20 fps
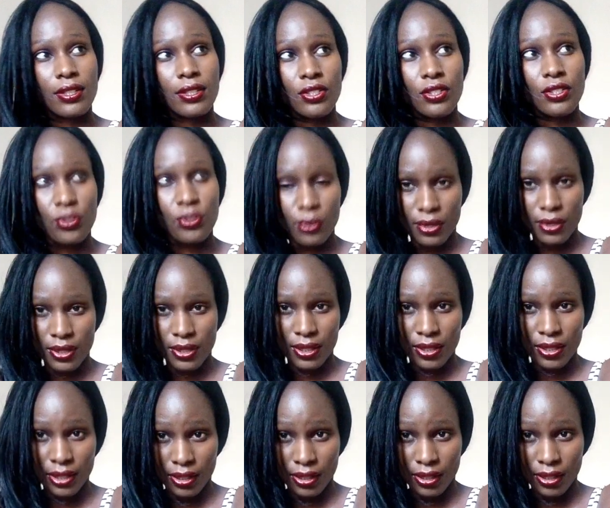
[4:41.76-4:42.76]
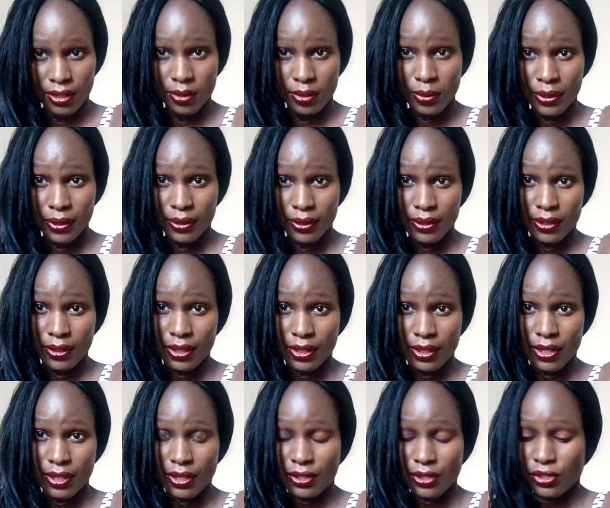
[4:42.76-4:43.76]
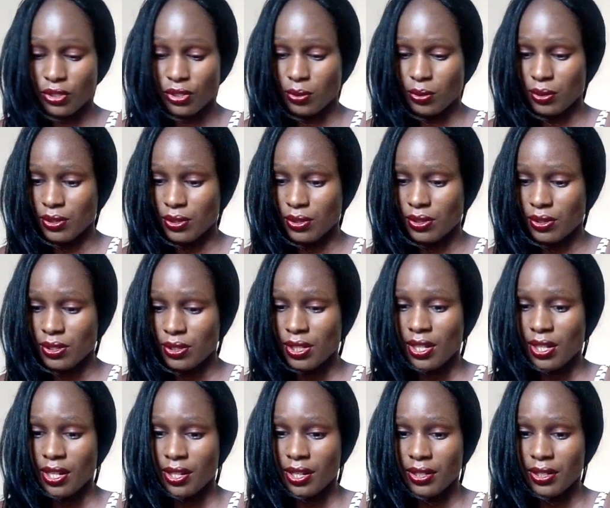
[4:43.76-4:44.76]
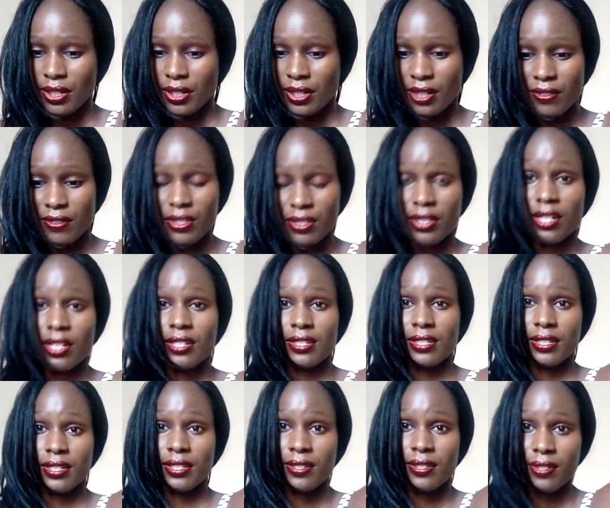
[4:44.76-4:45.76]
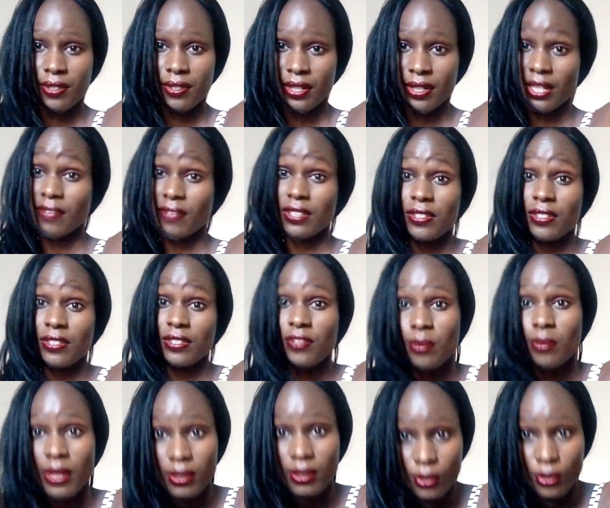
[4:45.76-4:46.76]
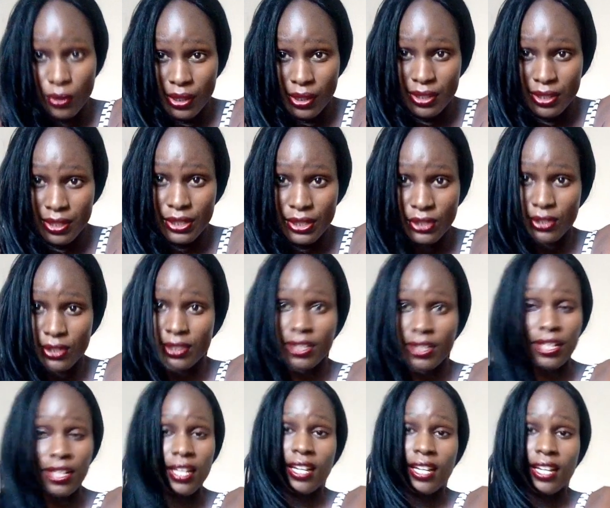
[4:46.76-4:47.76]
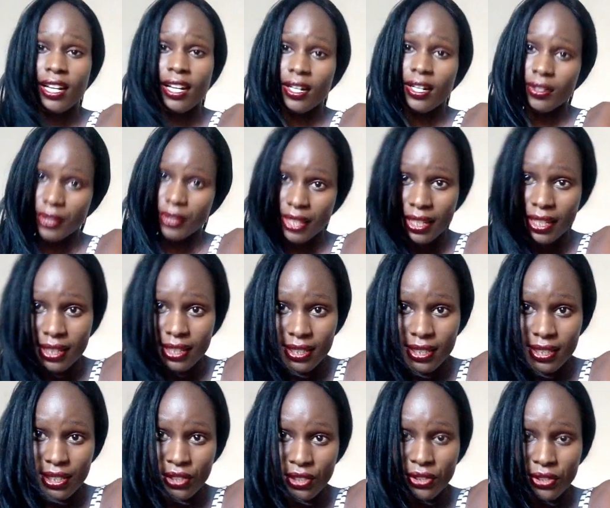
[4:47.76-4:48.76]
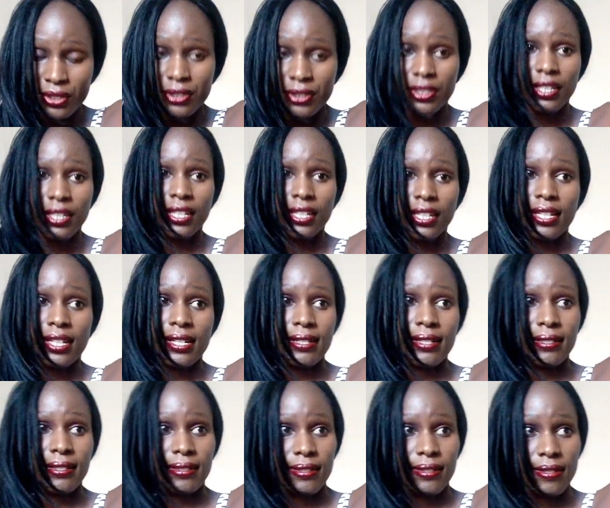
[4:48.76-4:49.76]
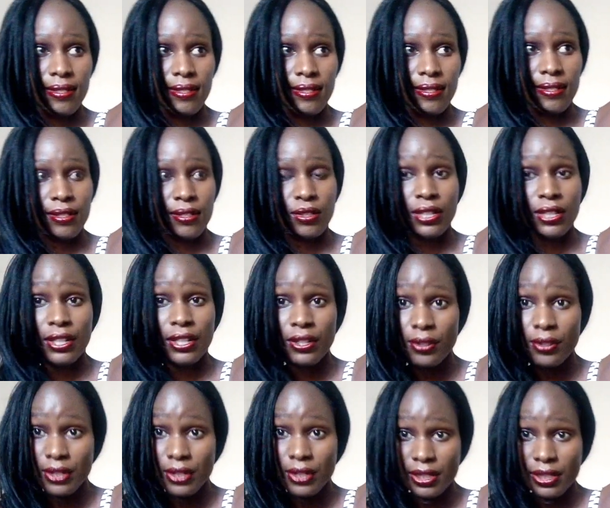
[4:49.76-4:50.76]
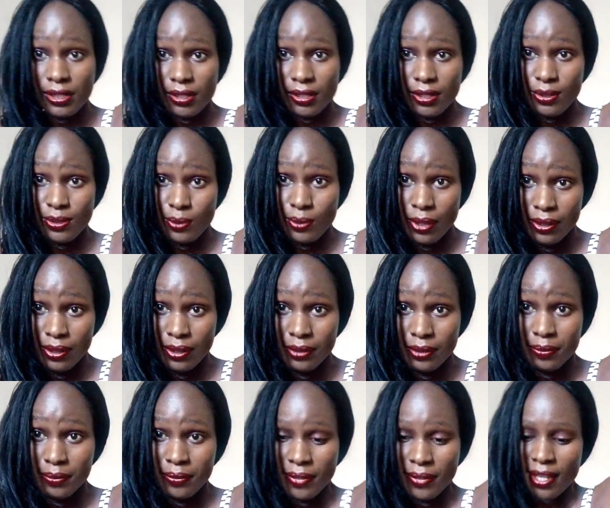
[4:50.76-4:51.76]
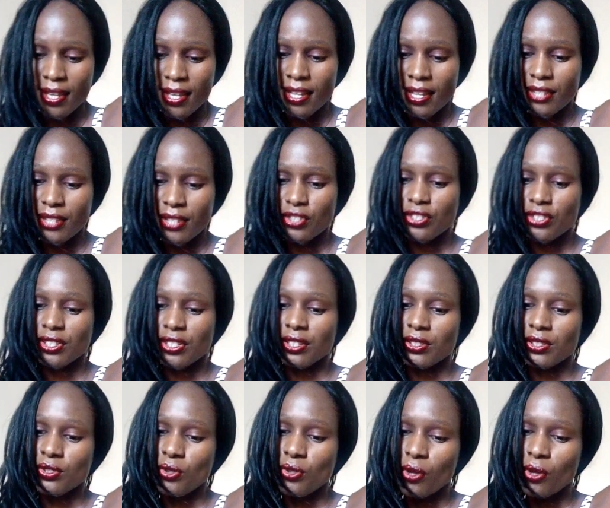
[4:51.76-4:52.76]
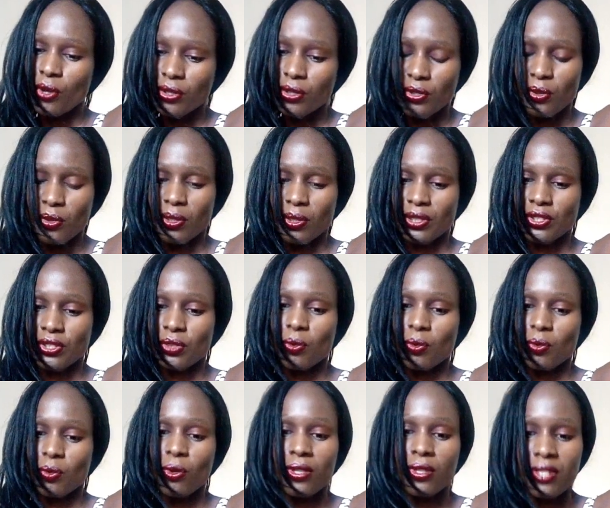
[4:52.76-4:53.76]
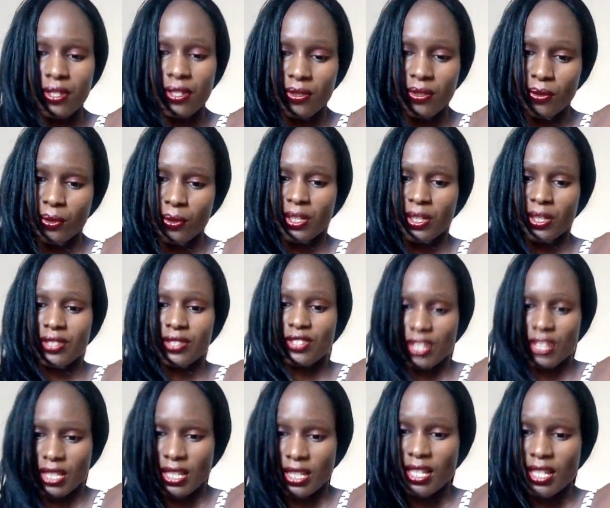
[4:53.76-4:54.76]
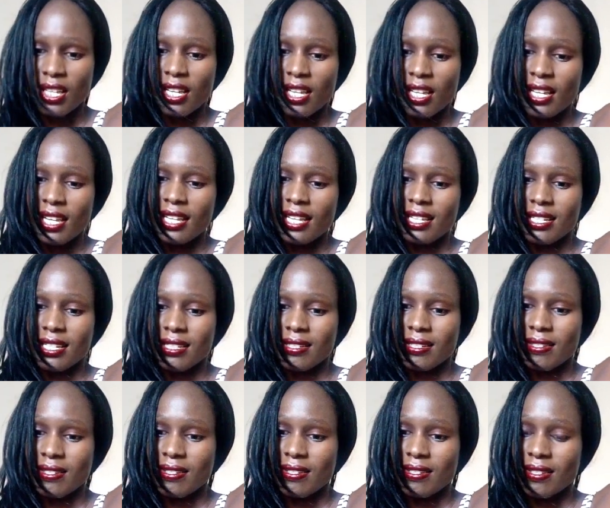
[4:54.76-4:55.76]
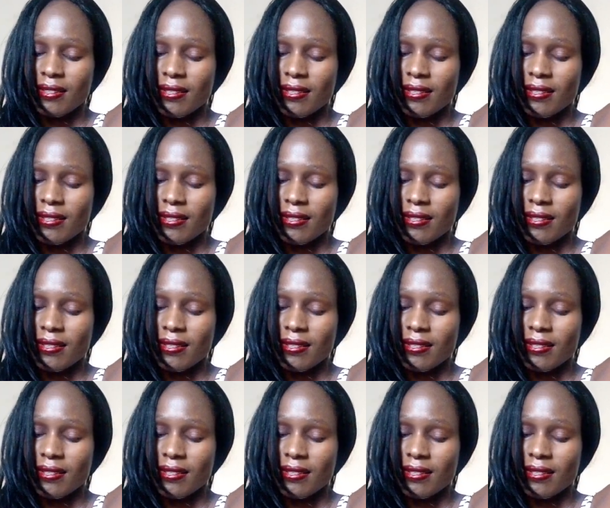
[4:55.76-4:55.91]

she was in rehab, and she was a recovering addict, recovering from alcohol addiction, cocaine addiction, and heroin as well. And she talked to us, she walked us through her journey, and